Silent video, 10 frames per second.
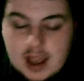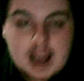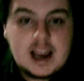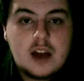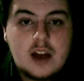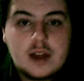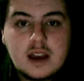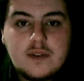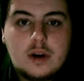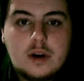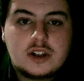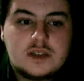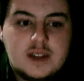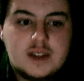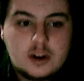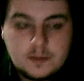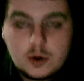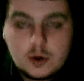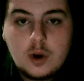anyhow thank you for watching this video hope